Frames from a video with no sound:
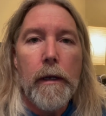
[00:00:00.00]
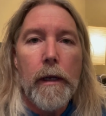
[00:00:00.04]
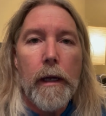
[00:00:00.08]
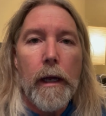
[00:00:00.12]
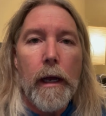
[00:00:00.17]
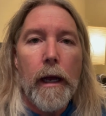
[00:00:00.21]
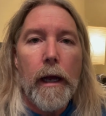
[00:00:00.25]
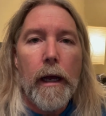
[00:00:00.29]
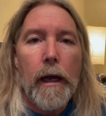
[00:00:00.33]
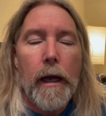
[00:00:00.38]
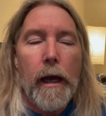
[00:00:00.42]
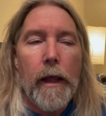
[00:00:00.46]

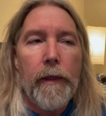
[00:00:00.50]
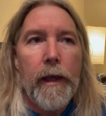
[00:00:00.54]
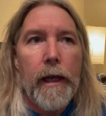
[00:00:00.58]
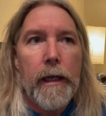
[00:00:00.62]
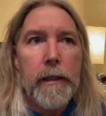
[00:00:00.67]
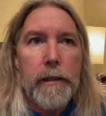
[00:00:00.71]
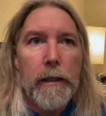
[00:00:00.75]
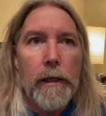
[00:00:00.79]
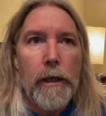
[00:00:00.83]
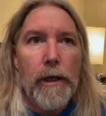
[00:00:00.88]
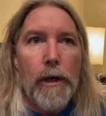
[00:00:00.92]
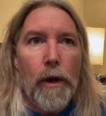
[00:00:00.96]
I think
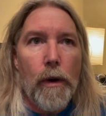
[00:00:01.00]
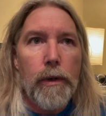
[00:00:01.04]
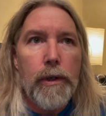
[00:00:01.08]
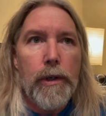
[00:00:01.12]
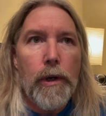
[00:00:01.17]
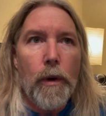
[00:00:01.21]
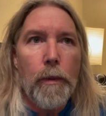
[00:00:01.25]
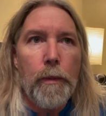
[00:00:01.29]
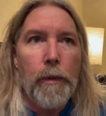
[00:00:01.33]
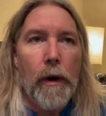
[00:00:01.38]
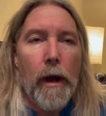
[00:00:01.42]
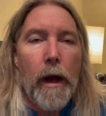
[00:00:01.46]
it's a
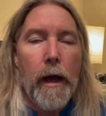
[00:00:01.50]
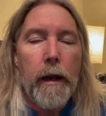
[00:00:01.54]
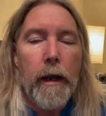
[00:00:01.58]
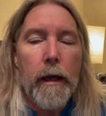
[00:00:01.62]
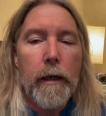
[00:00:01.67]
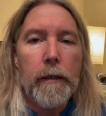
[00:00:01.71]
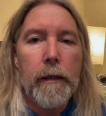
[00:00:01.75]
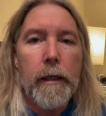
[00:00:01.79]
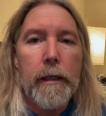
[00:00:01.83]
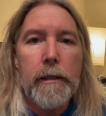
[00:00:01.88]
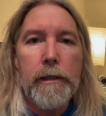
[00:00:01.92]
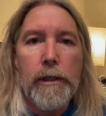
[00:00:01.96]
Goto
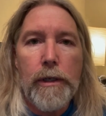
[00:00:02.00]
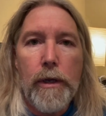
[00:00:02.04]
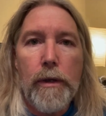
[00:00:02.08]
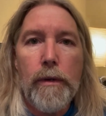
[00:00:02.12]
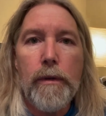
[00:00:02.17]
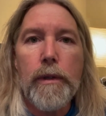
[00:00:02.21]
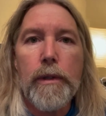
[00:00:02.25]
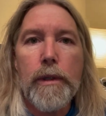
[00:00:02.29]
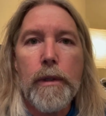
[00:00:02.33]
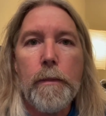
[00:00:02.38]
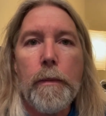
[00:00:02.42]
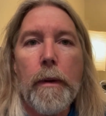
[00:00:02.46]
product that's
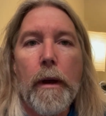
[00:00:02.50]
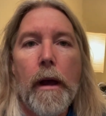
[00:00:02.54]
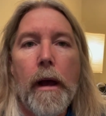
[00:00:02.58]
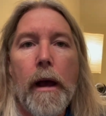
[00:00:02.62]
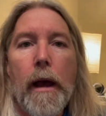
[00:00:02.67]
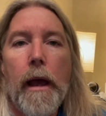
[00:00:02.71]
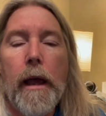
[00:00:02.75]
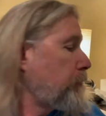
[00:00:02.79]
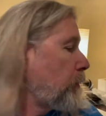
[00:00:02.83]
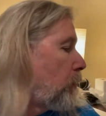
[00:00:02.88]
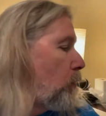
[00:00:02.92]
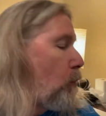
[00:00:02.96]
used
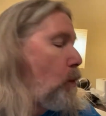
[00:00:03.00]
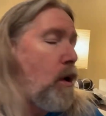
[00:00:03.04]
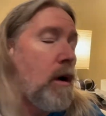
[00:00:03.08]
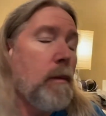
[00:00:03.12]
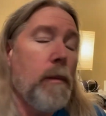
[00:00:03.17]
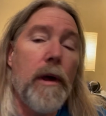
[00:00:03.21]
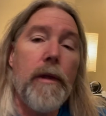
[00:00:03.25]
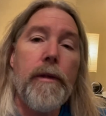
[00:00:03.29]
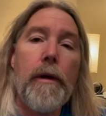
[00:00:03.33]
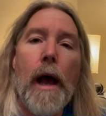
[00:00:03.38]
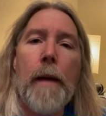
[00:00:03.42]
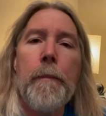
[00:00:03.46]
by
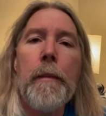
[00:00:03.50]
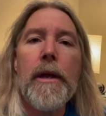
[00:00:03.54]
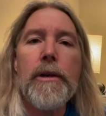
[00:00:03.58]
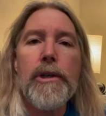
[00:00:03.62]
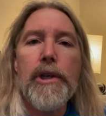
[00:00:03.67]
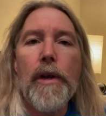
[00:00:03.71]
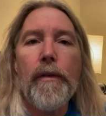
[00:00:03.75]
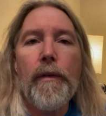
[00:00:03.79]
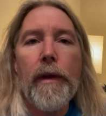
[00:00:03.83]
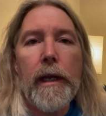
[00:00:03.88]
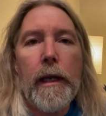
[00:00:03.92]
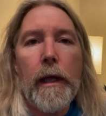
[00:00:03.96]
Warmoth. I'm not
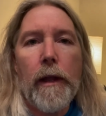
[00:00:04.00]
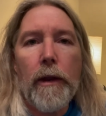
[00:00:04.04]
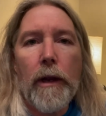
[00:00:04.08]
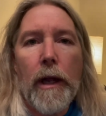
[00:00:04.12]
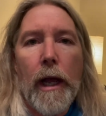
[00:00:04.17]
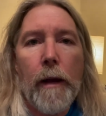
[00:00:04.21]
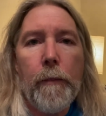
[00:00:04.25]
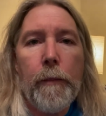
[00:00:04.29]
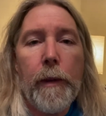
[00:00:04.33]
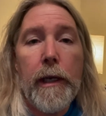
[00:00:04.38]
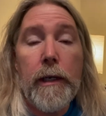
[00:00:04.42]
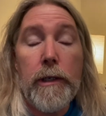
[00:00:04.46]
sure if any other
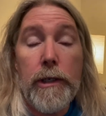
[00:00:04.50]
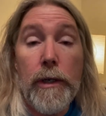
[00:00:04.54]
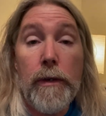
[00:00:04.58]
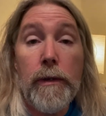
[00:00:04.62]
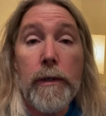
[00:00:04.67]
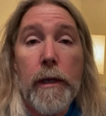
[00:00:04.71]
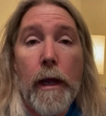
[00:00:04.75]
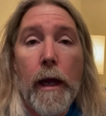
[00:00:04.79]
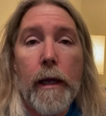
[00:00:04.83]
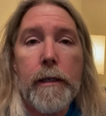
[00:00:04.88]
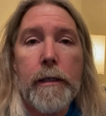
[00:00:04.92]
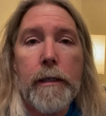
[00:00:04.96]
companies use
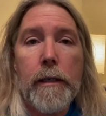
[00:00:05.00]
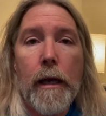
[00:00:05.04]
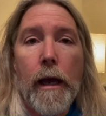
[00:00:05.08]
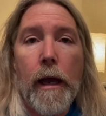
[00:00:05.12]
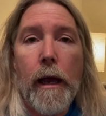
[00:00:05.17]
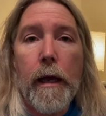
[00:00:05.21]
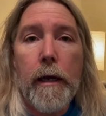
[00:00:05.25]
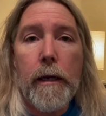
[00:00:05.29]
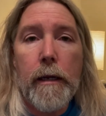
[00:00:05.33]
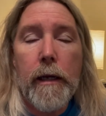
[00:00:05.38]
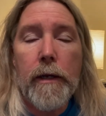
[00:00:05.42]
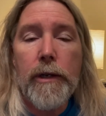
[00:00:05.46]
that
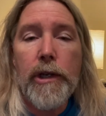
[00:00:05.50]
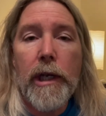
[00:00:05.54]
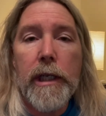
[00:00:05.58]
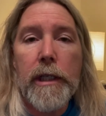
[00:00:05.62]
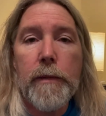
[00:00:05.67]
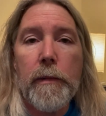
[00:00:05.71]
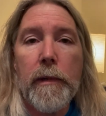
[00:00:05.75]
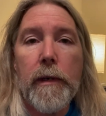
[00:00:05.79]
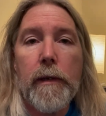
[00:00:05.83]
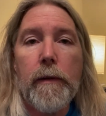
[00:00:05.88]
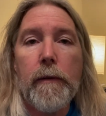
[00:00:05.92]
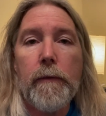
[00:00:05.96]
side
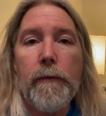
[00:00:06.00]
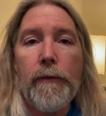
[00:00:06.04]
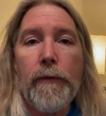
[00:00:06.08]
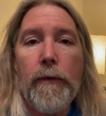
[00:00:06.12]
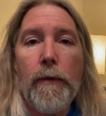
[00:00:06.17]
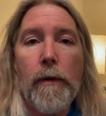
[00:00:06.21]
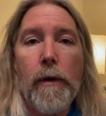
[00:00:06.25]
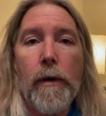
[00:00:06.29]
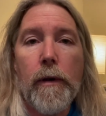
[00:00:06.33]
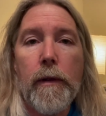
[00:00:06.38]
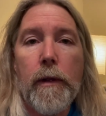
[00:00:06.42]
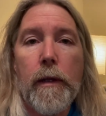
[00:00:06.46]
adjustment
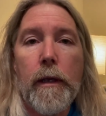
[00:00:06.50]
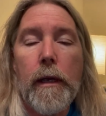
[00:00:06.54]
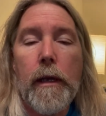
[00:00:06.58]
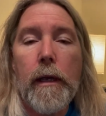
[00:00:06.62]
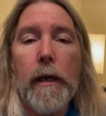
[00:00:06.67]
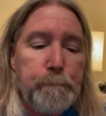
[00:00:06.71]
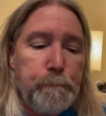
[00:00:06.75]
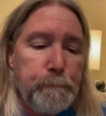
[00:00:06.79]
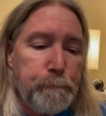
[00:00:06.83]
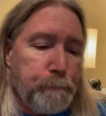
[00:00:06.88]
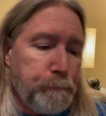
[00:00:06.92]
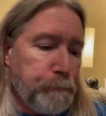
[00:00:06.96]
for
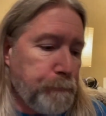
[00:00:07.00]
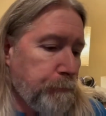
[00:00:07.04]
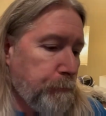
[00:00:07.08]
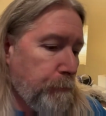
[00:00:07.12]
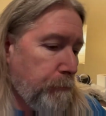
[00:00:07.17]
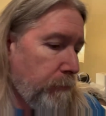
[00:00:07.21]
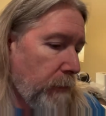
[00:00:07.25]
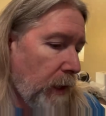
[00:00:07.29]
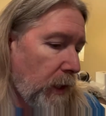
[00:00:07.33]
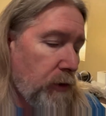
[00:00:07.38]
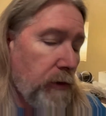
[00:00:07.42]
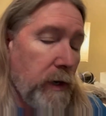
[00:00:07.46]
the
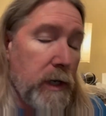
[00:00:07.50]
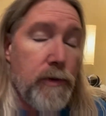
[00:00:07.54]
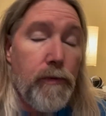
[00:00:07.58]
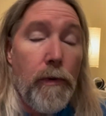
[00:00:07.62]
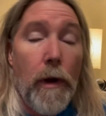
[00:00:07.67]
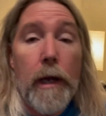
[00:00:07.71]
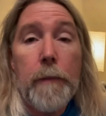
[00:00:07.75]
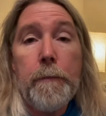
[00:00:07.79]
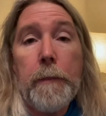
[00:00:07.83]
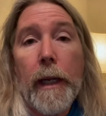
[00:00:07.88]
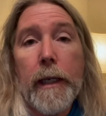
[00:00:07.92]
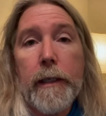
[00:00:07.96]
truss
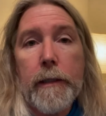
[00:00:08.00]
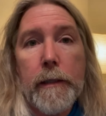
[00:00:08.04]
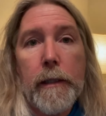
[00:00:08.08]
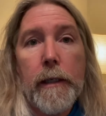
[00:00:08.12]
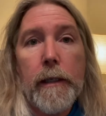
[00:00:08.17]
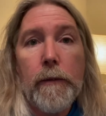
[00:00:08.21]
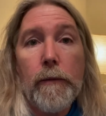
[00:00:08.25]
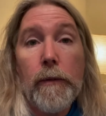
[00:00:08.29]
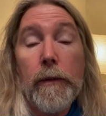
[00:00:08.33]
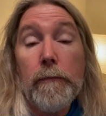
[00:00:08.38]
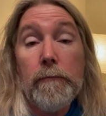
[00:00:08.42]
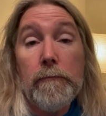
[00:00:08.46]
rod, but
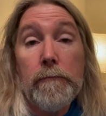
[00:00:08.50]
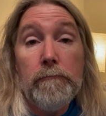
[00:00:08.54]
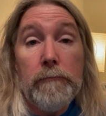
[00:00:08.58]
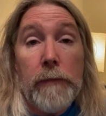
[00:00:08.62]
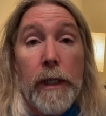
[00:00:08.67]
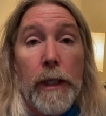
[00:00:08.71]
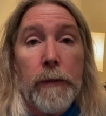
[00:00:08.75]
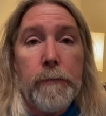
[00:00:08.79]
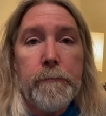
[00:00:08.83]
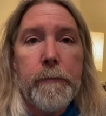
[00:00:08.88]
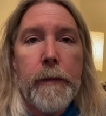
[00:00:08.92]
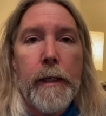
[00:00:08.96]
well, you
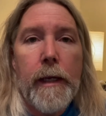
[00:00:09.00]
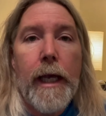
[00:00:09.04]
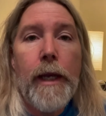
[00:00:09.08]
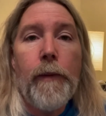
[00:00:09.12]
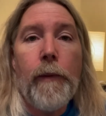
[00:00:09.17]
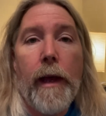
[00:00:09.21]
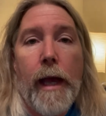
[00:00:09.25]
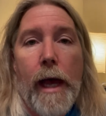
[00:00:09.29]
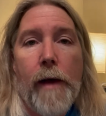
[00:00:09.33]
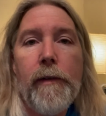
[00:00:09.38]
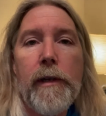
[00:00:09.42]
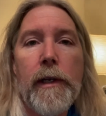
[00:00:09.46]
know,
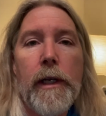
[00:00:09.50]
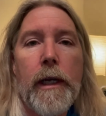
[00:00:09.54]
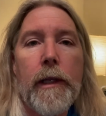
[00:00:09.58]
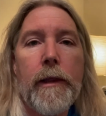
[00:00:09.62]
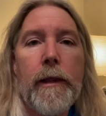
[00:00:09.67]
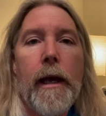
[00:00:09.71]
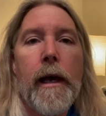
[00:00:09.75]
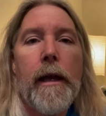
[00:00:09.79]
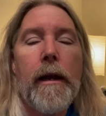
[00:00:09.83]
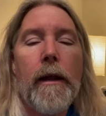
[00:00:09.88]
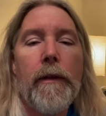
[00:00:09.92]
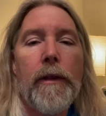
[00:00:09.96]
anyway, have a look at
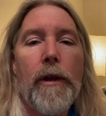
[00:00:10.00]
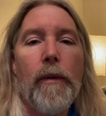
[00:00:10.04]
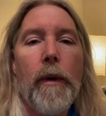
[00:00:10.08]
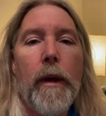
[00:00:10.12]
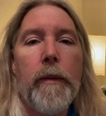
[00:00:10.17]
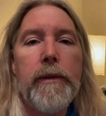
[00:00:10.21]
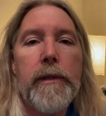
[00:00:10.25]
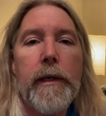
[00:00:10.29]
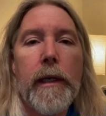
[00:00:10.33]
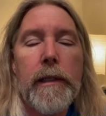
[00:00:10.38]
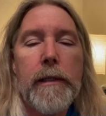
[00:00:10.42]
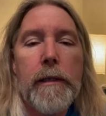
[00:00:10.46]
that on their
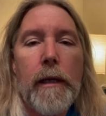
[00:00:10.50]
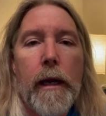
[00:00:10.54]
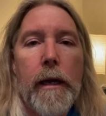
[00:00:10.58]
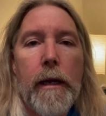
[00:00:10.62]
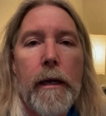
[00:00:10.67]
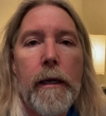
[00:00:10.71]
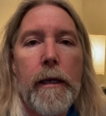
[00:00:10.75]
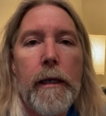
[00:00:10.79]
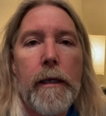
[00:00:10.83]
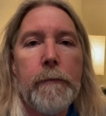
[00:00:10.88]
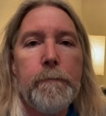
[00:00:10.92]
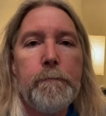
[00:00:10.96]
website. It's kind of
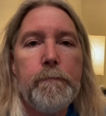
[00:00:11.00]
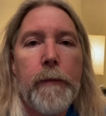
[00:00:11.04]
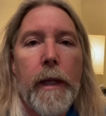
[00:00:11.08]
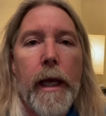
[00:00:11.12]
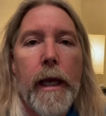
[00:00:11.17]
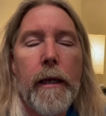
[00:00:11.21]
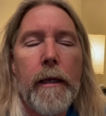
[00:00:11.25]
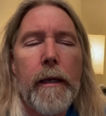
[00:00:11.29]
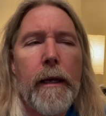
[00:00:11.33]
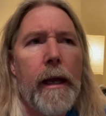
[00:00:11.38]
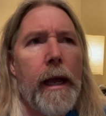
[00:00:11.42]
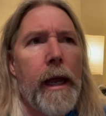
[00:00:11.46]
neat.
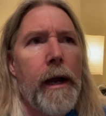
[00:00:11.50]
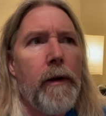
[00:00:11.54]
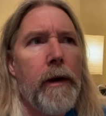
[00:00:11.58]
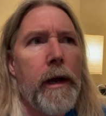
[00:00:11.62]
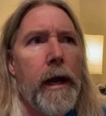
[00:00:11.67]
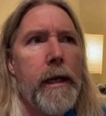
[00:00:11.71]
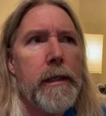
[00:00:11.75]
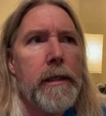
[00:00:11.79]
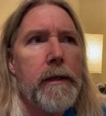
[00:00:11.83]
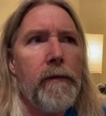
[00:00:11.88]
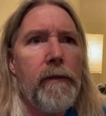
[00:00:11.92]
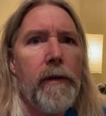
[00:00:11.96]
And Aaron
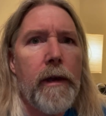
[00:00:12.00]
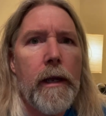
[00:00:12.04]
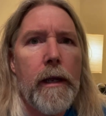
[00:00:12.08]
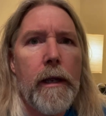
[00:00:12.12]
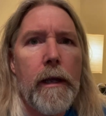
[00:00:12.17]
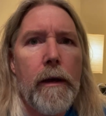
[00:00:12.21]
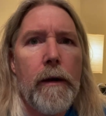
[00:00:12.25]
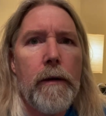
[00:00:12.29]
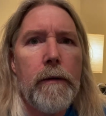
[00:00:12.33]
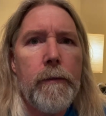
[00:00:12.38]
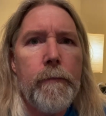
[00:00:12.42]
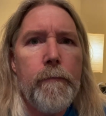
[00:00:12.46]
has a
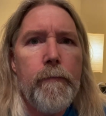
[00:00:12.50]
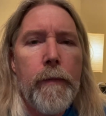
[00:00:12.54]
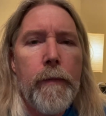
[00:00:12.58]
video.